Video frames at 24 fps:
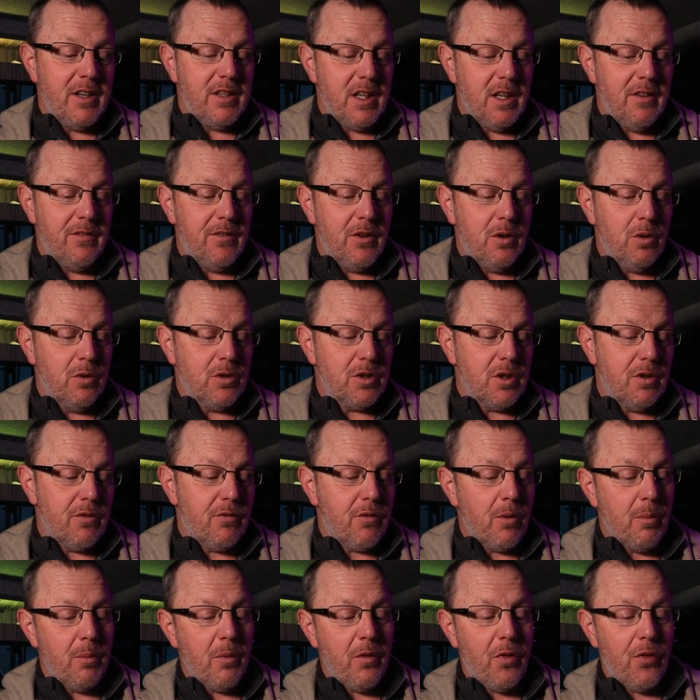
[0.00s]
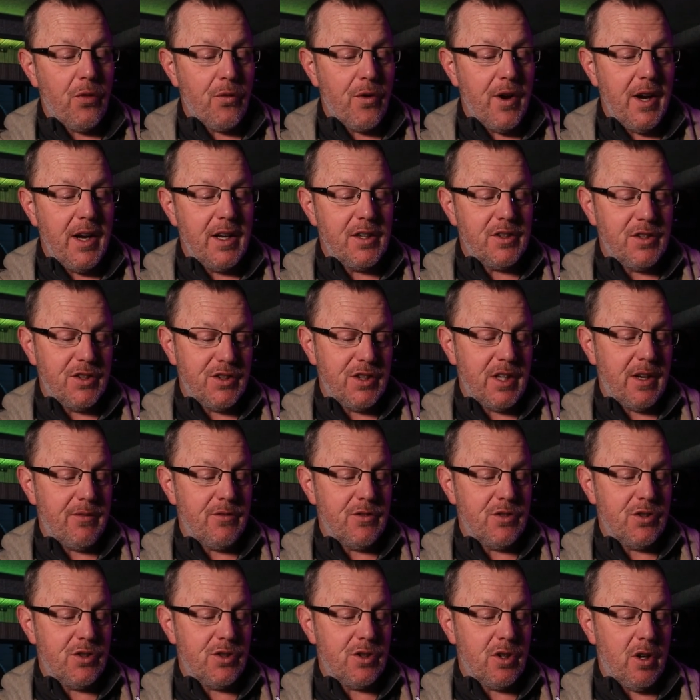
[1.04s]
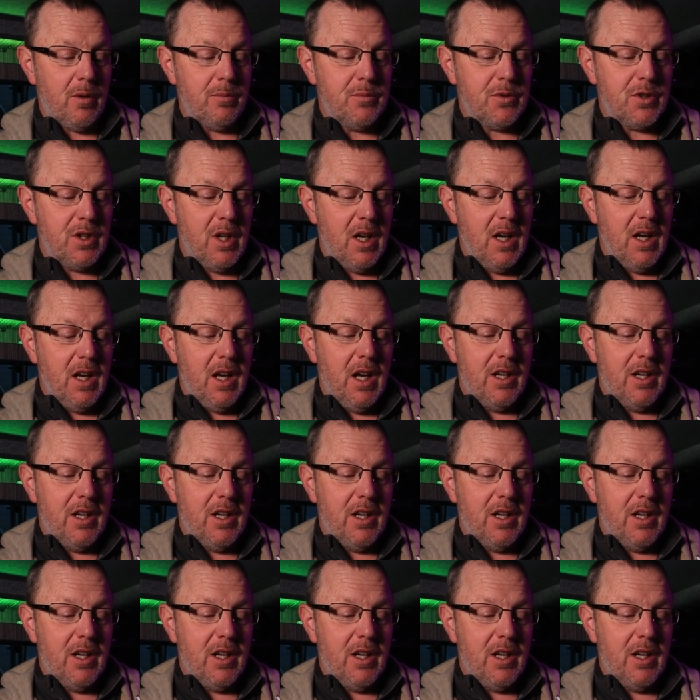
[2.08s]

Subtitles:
ND filter from 3 to 7 stops.